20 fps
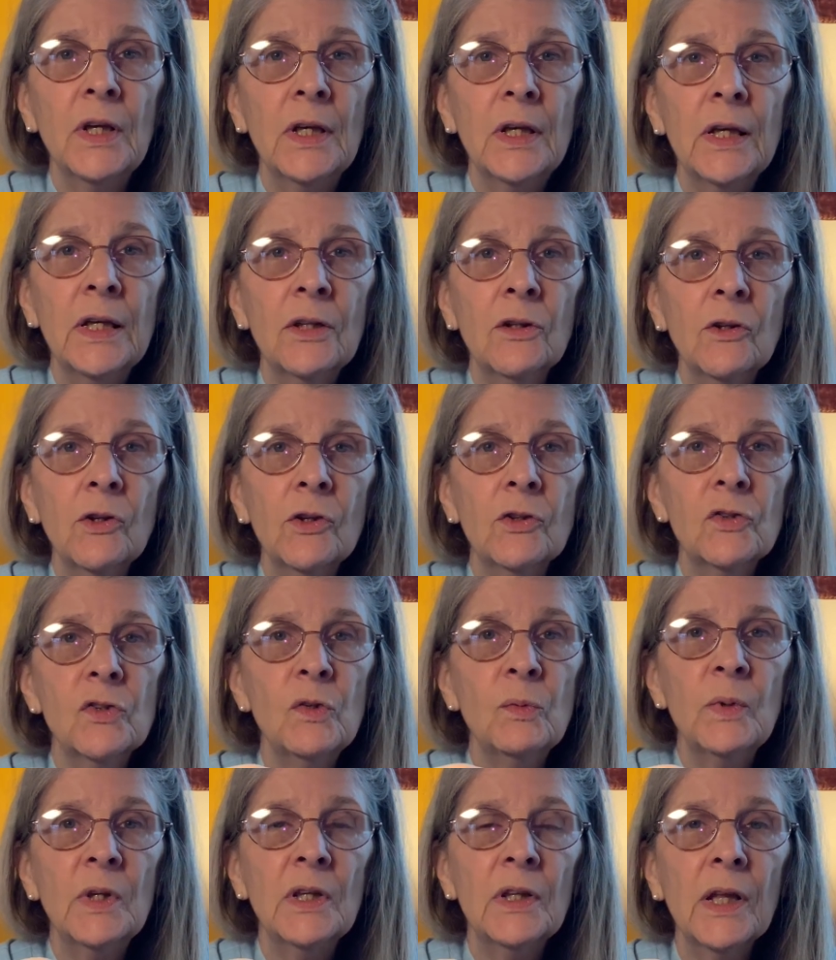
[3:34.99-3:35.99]
it looks to
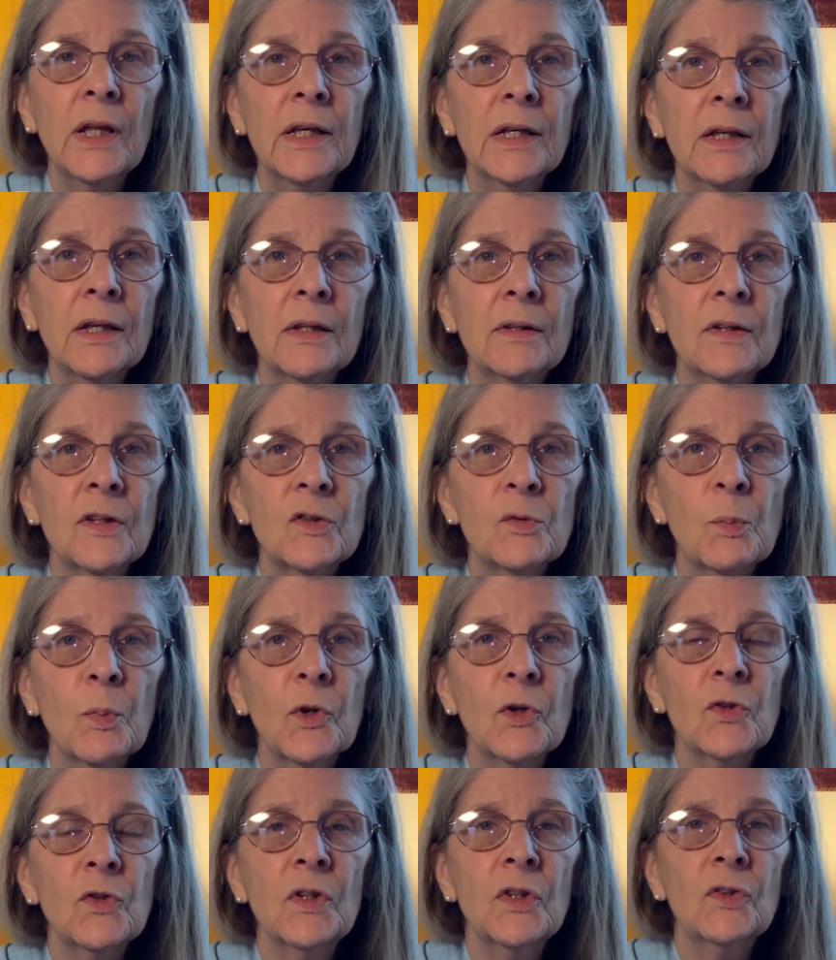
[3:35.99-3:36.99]
me like this
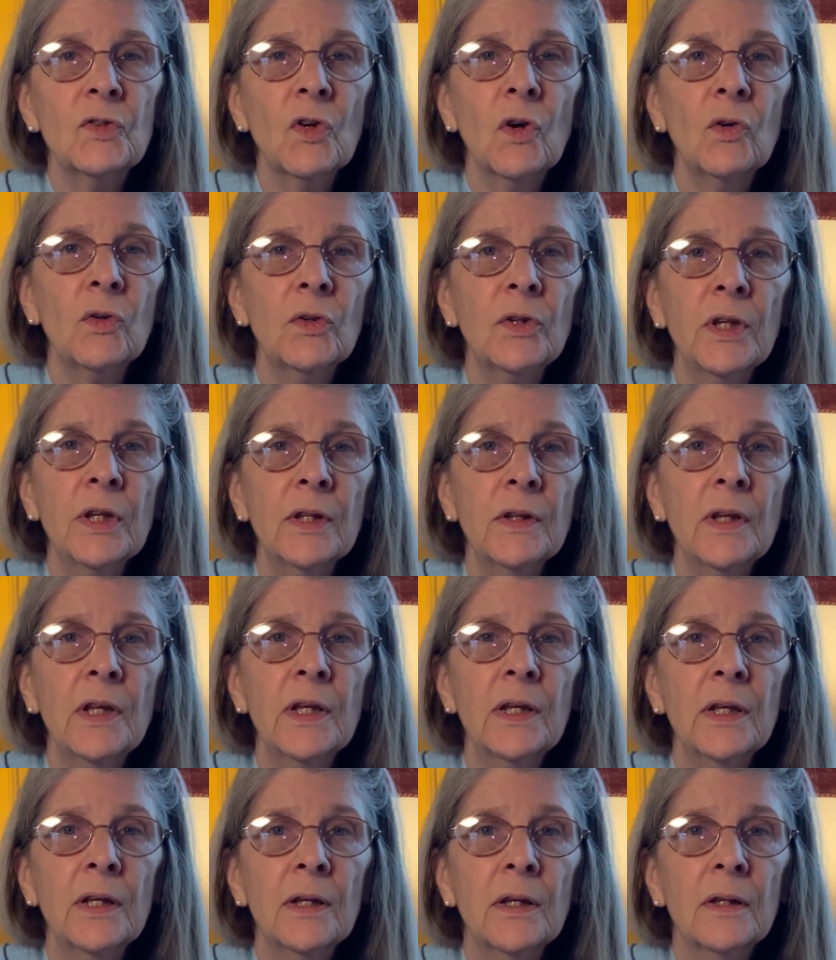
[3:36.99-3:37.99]
person is holding
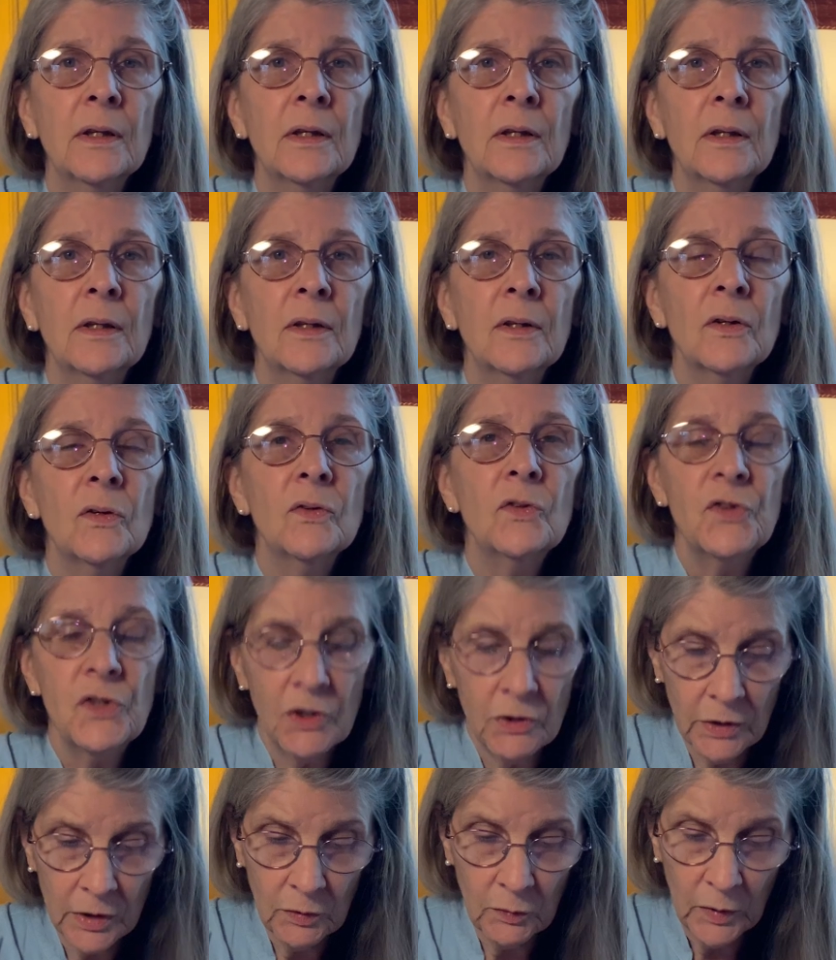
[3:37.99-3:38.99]
the
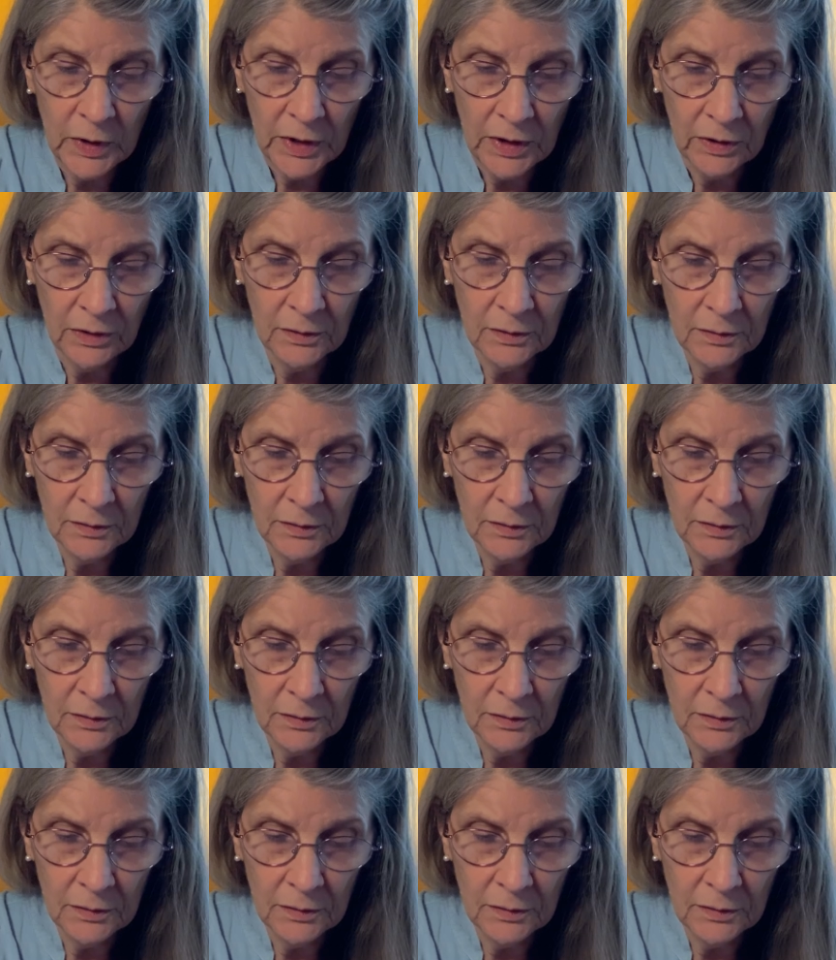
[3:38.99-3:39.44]
steering wheel.